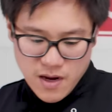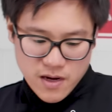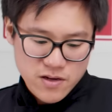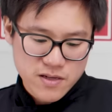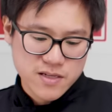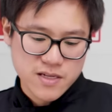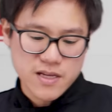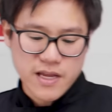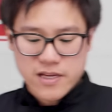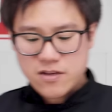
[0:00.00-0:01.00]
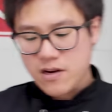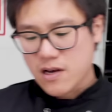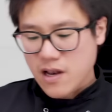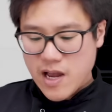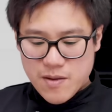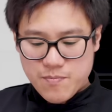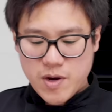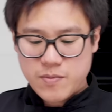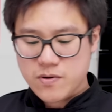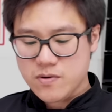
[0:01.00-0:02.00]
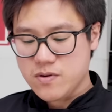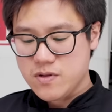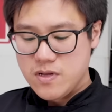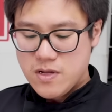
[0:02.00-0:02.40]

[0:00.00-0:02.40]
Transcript: And you can see that it's got a light bubble,